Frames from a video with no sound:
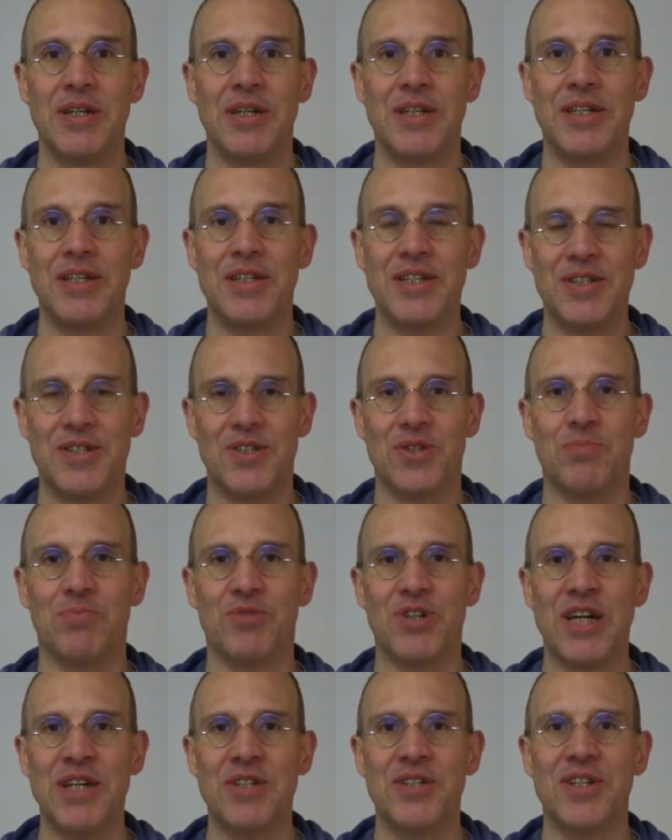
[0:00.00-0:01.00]
It is
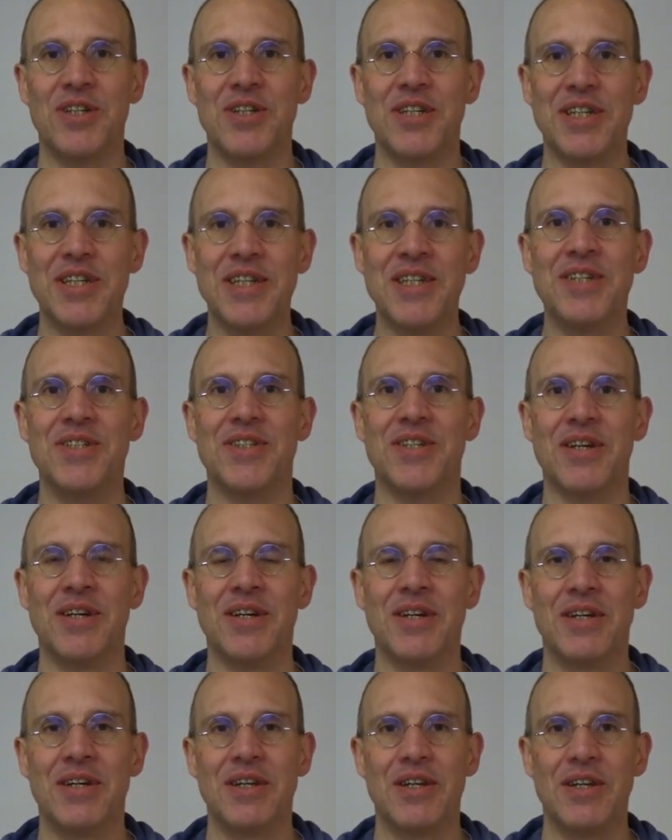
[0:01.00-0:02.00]
surprisingly easy
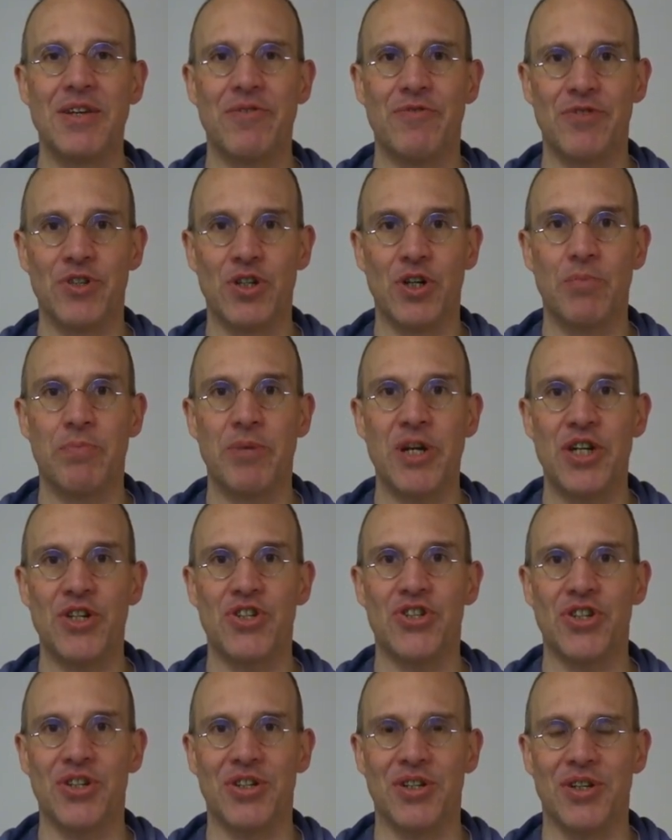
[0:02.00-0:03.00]
if you're
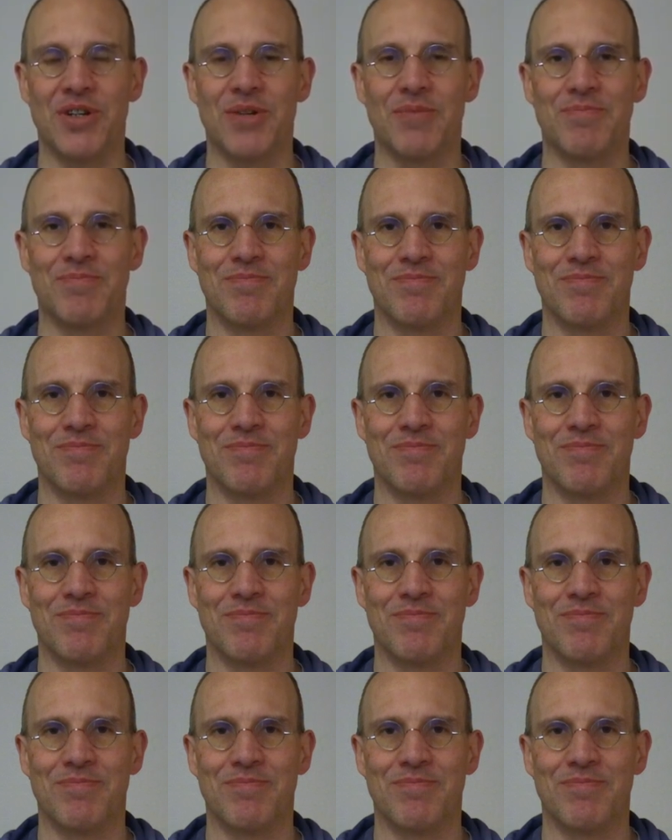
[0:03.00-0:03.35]
patient.